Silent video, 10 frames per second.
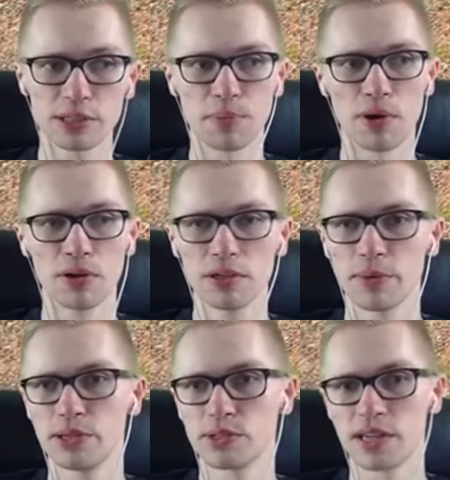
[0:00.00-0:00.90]
spawn
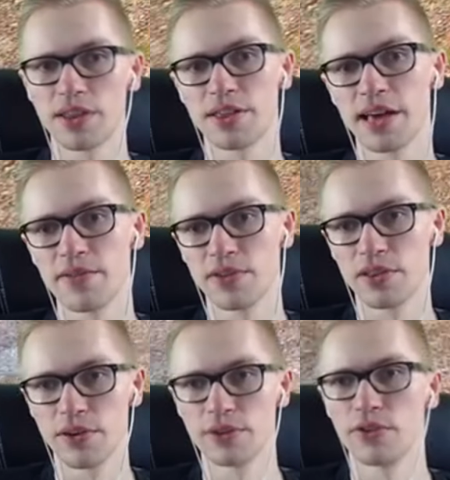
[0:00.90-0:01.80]
when you start the game for the
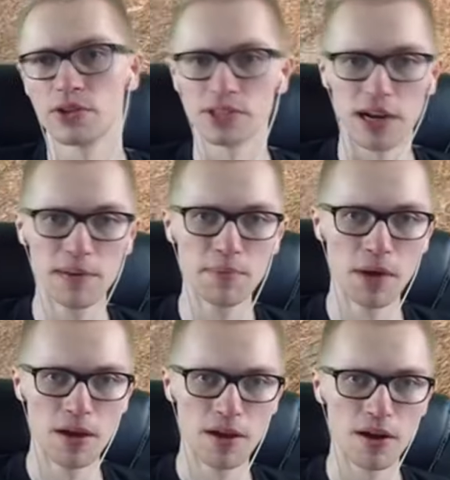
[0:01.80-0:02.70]
very first time,
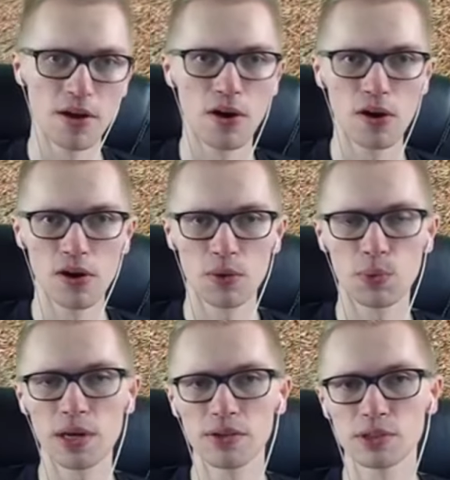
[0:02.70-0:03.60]
or
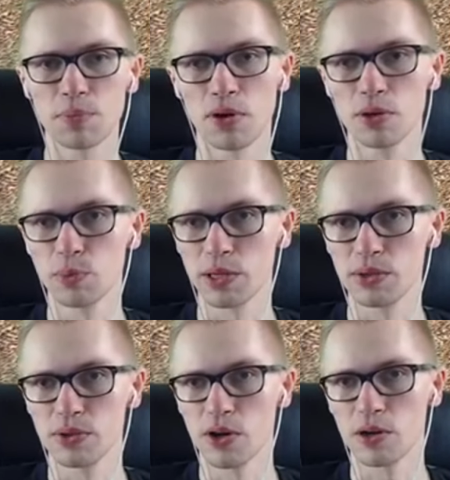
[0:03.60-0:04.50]
where you spawn when
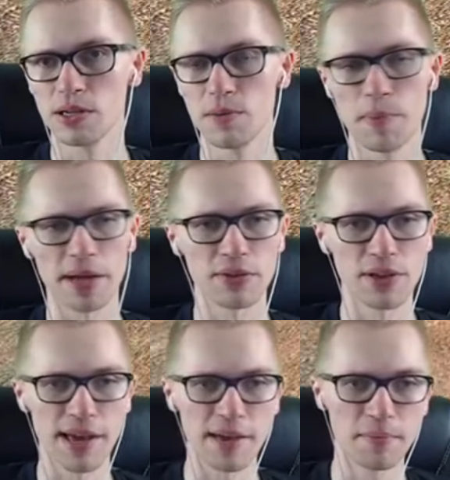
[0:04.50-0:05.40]
you log in back to
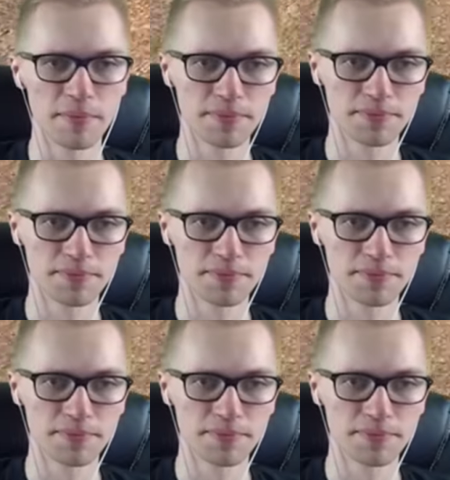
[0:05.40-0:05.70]
the game.